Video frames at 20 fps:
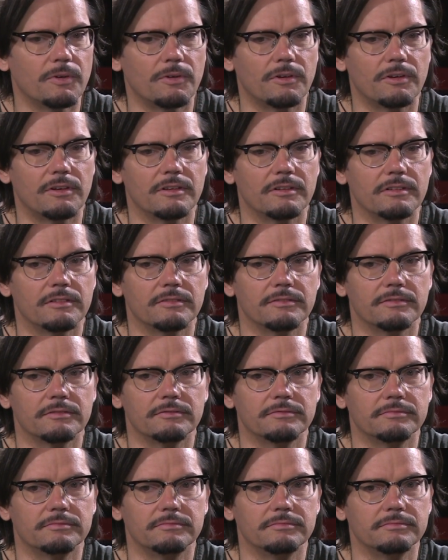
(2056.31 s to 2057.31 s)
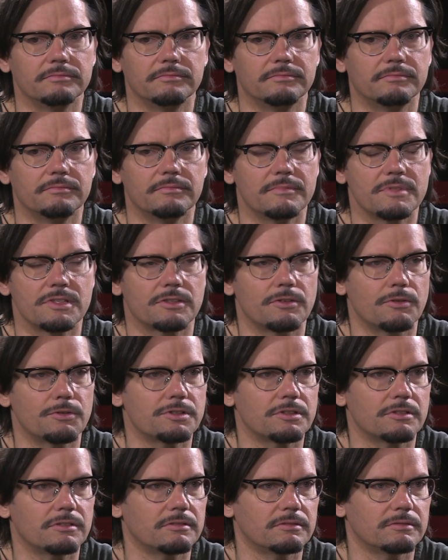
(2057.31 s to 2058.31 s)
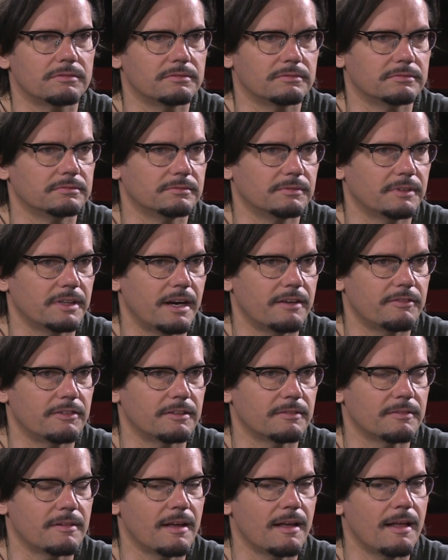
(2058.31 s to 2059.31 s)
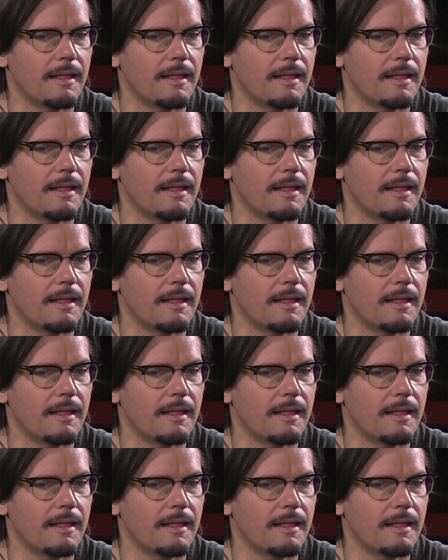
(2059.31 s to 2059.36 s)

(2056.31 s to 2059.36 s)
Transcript: or social whatever.